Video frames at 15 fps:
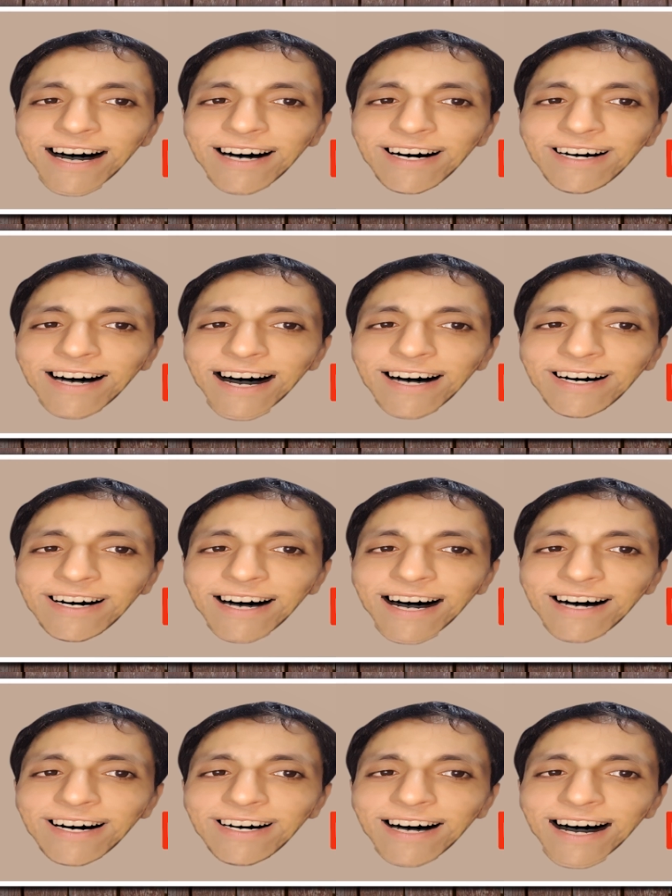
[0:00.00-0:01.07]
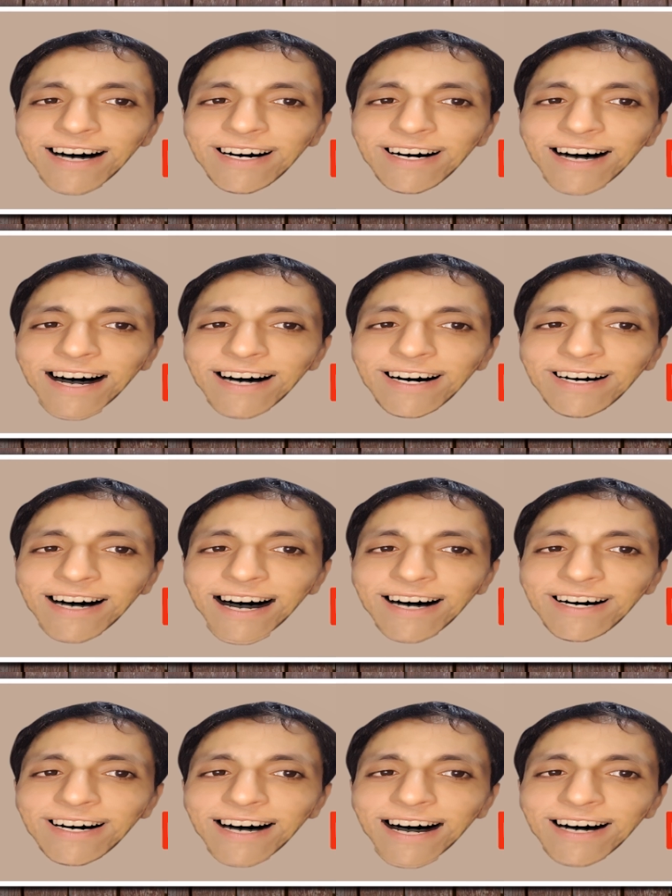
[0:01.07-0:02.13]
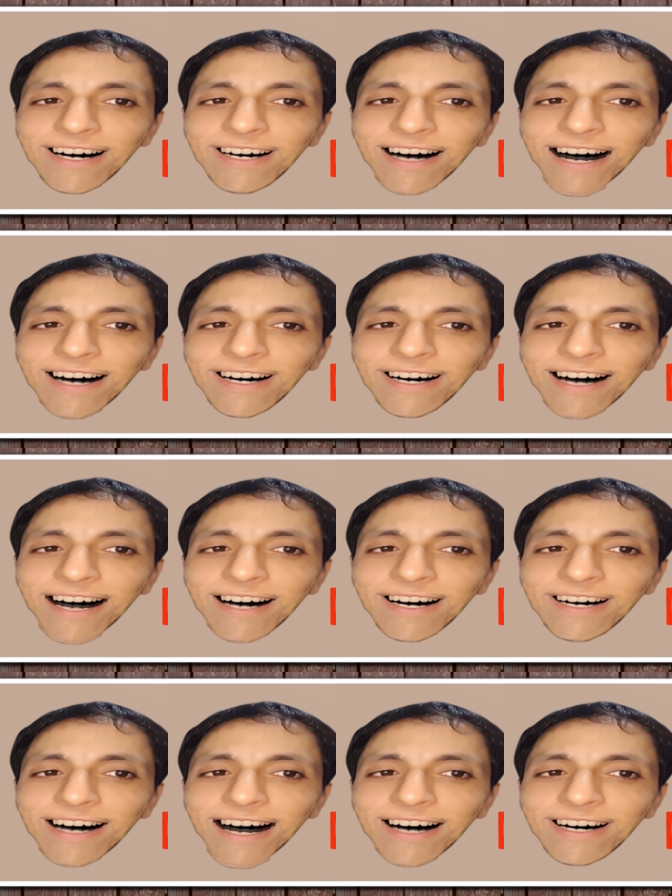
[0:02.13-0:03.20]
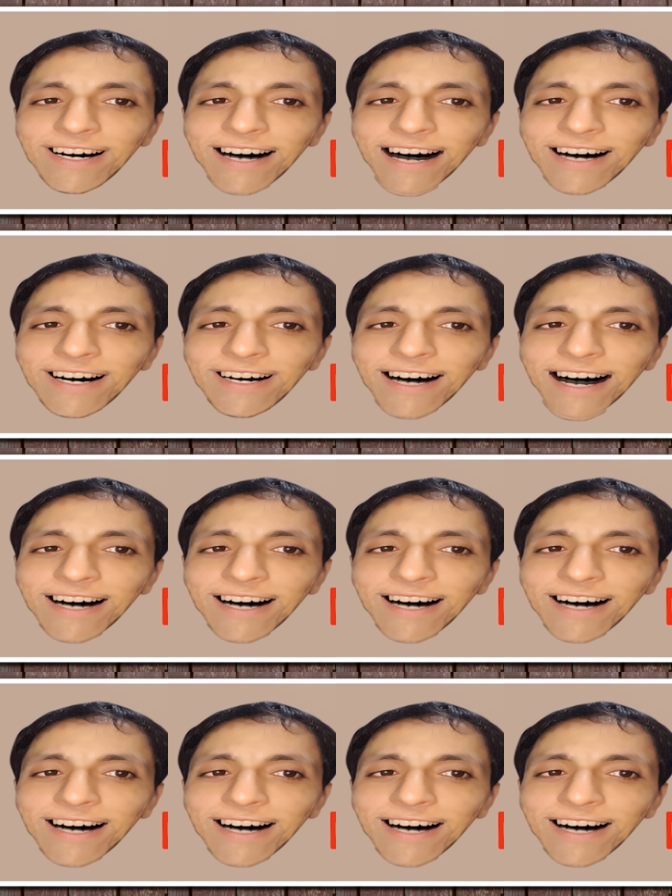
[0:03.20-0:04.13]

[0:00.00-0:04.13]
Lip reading: See if you can challenge yourself to animate your outline on your own.